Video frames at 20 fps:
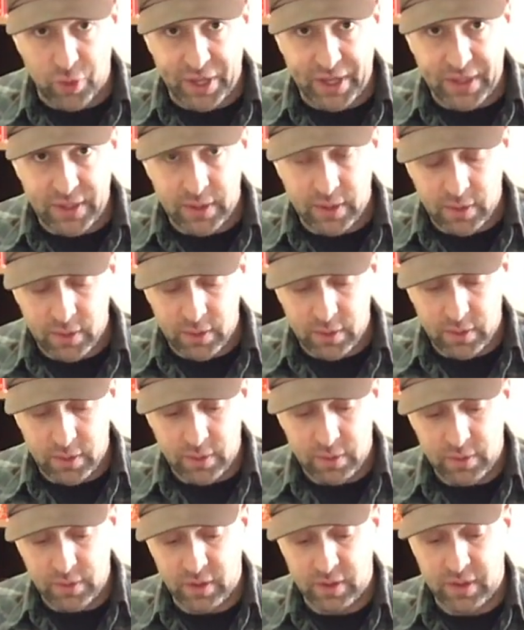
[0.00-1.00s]
Green
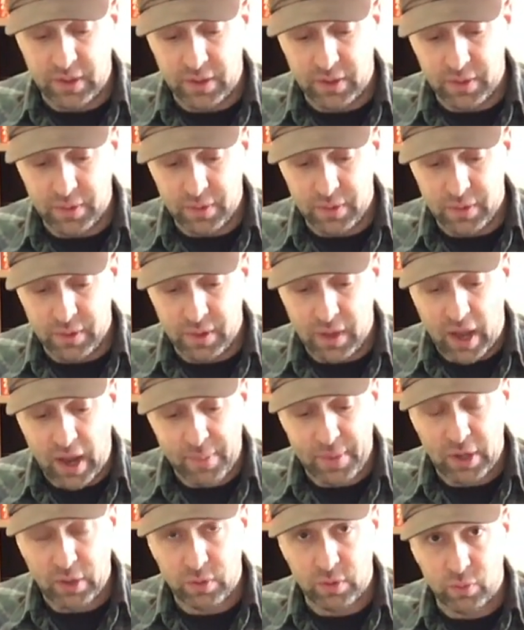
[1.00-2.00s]
to the
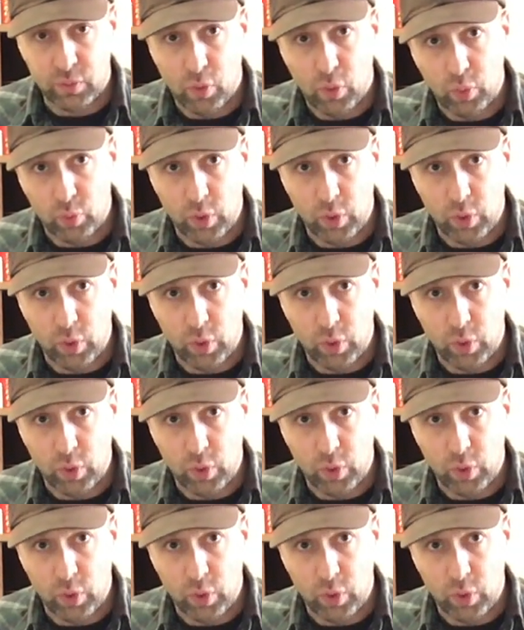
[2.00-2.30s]
High Mountain